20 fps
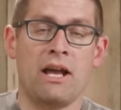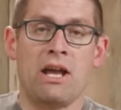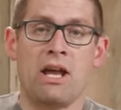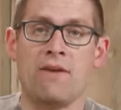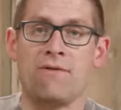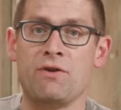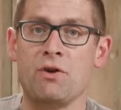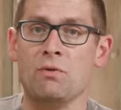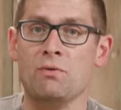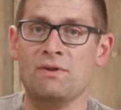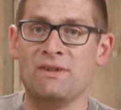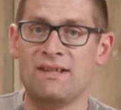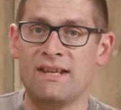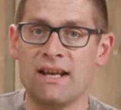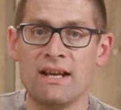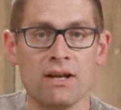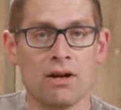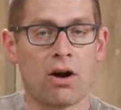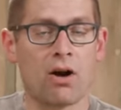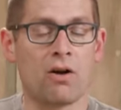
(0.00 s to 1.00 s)
If you
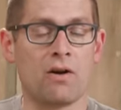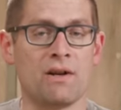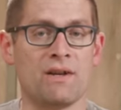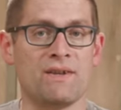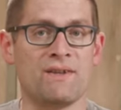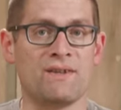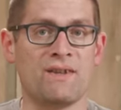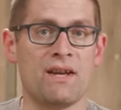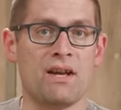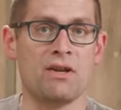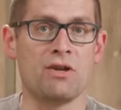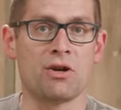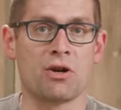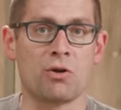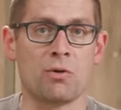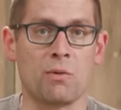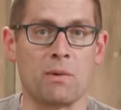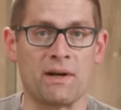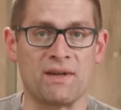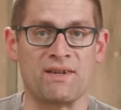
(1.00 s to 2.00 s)
didn't already see it, you're
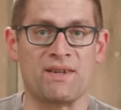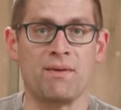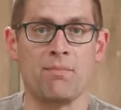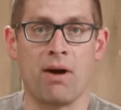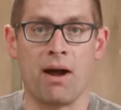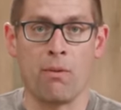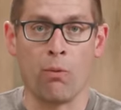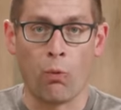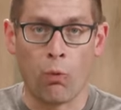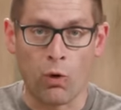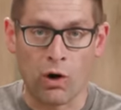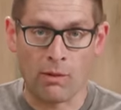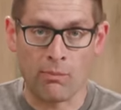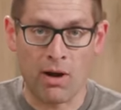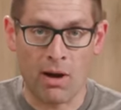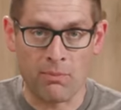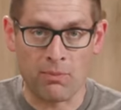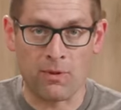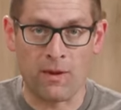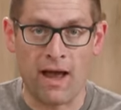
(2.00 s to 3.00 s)
going to want to see my
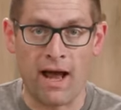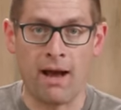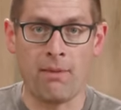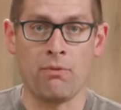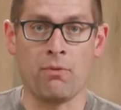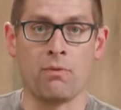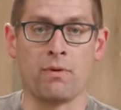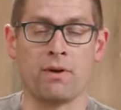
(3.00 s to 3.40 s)
warm-up lap